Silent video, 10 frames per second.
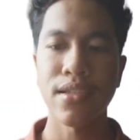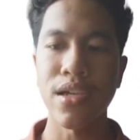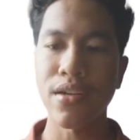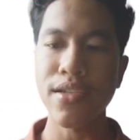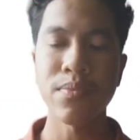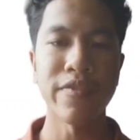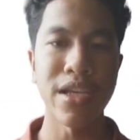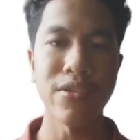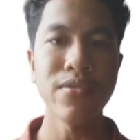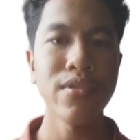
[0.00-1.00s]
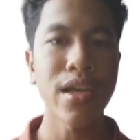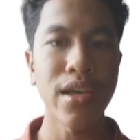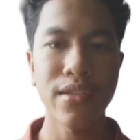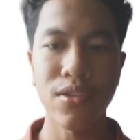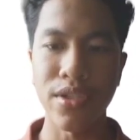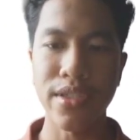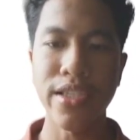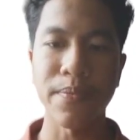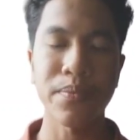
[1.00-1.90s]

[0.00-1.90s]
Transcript: their customer value and loyalty.